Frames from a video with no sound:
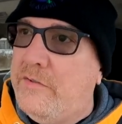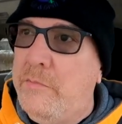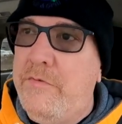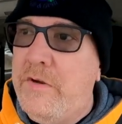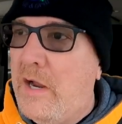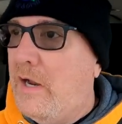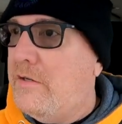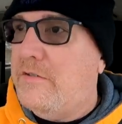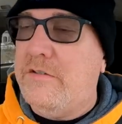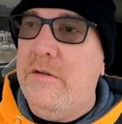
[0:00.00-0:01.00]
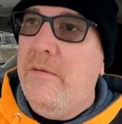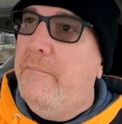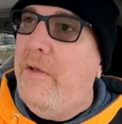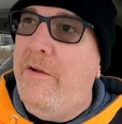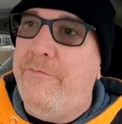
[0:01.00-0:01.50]
Some of you guys,
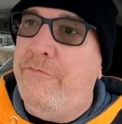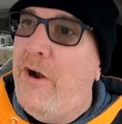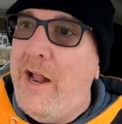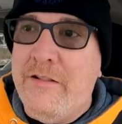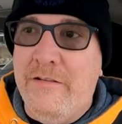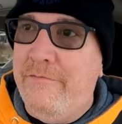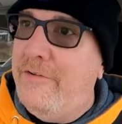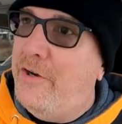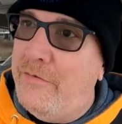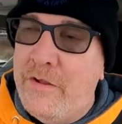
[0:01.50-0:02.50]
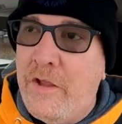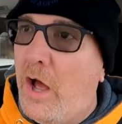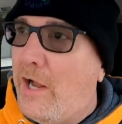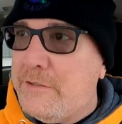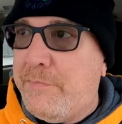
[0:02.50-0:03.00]
I've read, you're in the
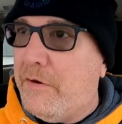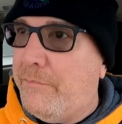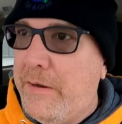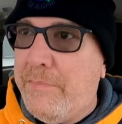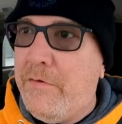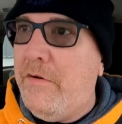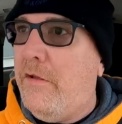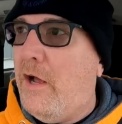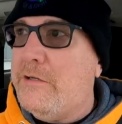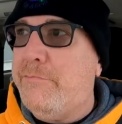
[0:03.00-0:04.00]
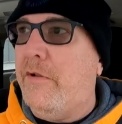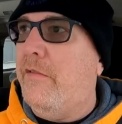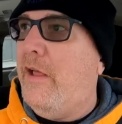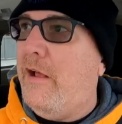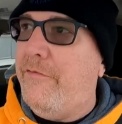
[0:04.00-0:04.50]
hospital. People are in the hospital
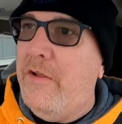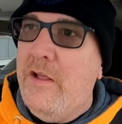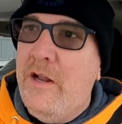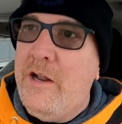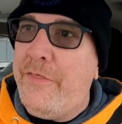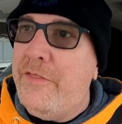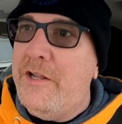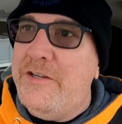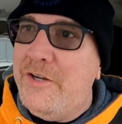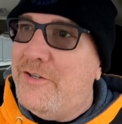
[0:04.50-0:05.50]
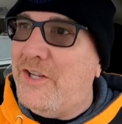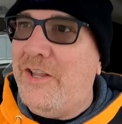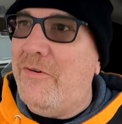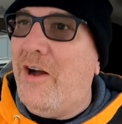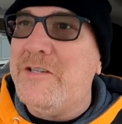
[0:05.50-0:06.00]
and they have nothing to do, so
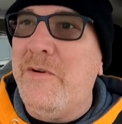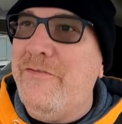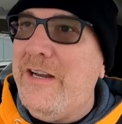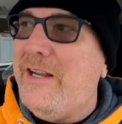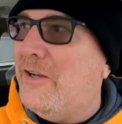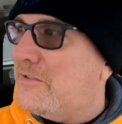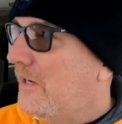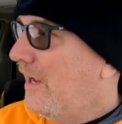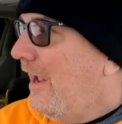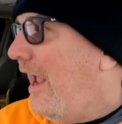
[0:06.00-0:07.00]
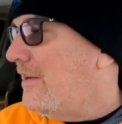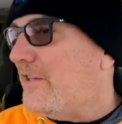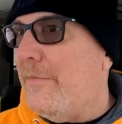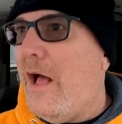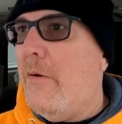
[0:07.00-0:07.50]
they watch my videos, and
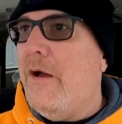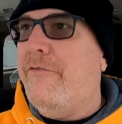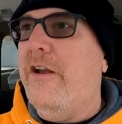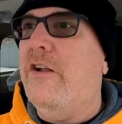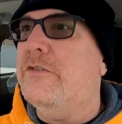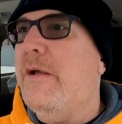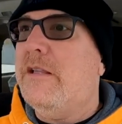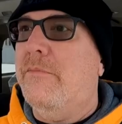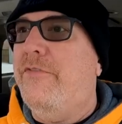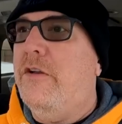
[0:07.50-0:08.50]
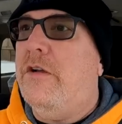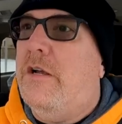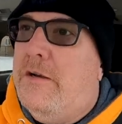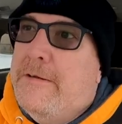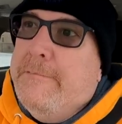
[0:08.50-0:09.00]
somehow my videos make them feel
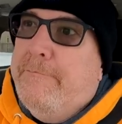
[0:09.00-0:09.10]
good.